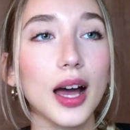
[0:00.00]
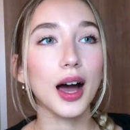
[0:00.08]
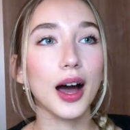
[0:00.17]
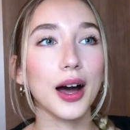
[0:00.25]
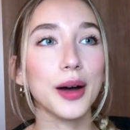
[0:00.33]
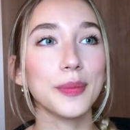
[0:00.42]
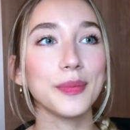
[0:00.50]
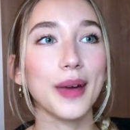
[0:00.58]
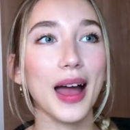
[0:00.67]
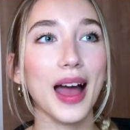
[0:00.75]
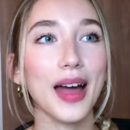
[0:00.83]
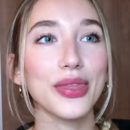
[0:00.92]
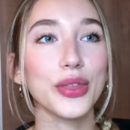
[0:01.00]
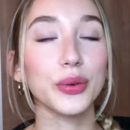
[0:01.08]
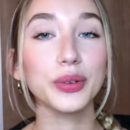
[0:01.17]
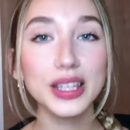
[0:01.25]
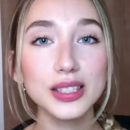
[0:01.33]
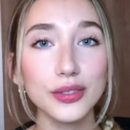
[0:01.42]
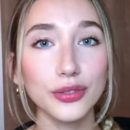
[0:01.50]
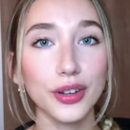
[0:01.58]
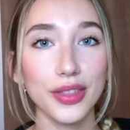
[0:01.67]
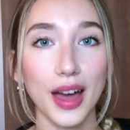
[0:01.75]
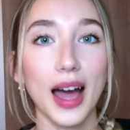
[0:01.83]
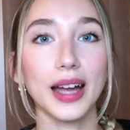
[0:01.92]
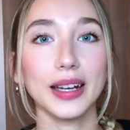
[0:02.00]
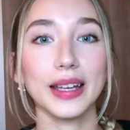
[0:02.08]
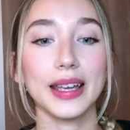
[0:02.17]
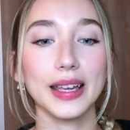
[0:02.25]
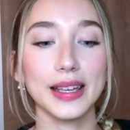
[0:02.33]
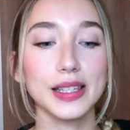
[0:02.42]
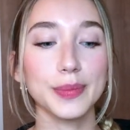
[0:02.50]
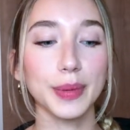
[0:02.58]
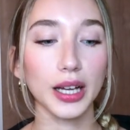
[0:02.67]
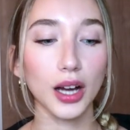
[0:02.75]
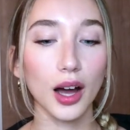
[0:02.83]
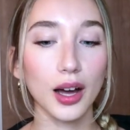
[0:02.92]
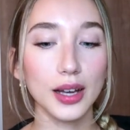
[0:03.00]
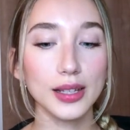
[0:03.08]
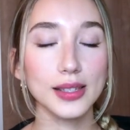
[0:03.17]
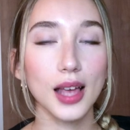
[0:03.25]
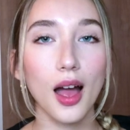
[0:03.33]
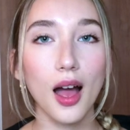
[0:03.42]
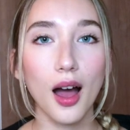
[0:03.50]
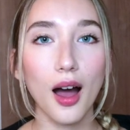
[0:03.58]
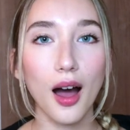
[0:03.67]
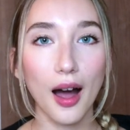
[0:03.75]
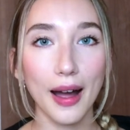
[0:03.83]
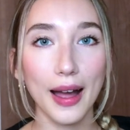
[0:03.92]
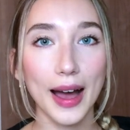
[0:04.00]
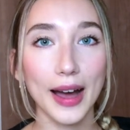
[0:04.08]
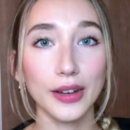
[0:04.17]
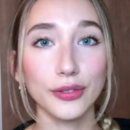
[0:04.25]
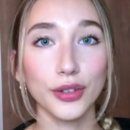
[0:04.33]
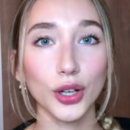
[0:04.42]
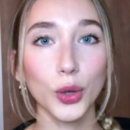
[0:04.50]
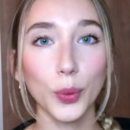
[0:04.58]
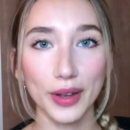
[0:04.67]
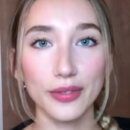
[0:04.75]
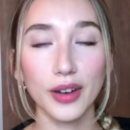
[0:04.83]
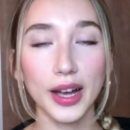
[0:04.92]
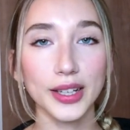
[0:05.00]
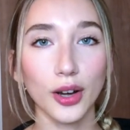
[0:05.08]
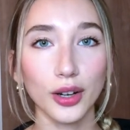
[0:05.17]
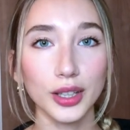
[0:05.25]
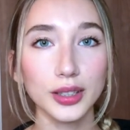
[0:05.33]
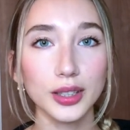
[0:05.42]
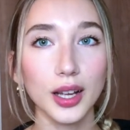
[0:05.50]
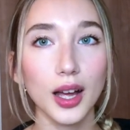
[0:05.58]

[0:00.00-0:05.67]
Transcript: And the reason for that is because I have quit Fine Art.